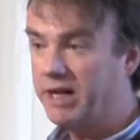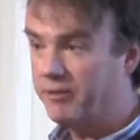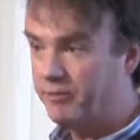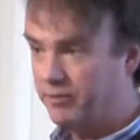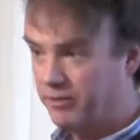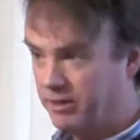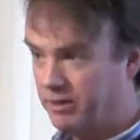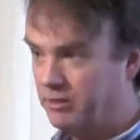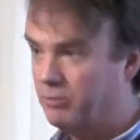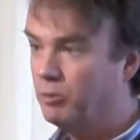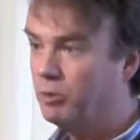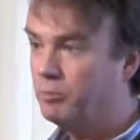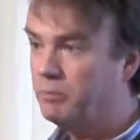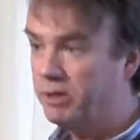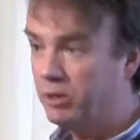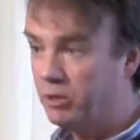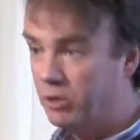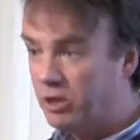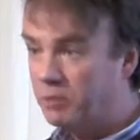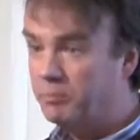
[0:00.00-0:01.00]
Africa would
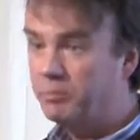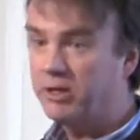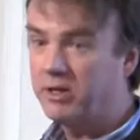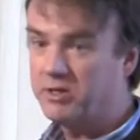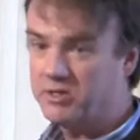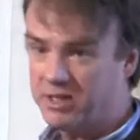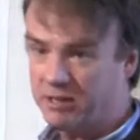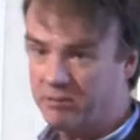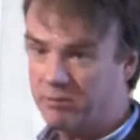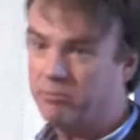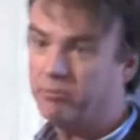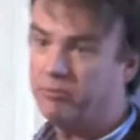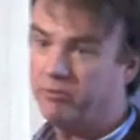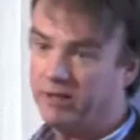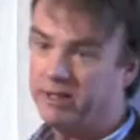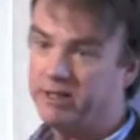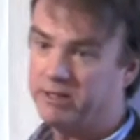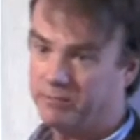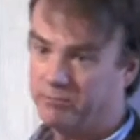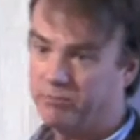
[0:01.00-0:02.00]
be good because that would
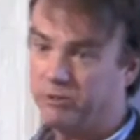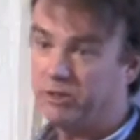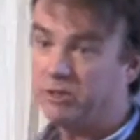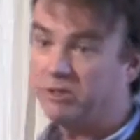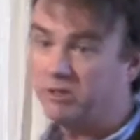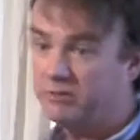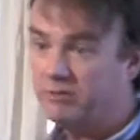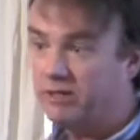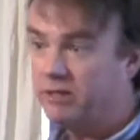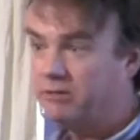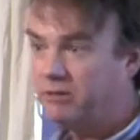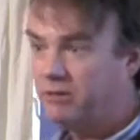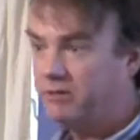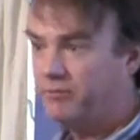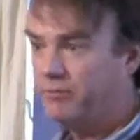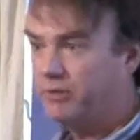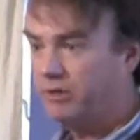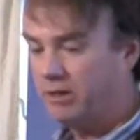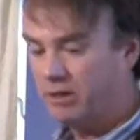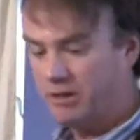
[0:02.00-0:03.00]
provide a productive outlet
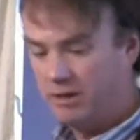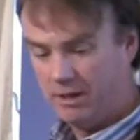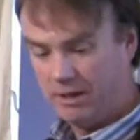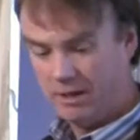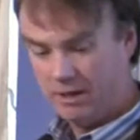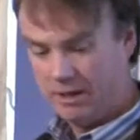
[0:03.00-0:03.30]
for our,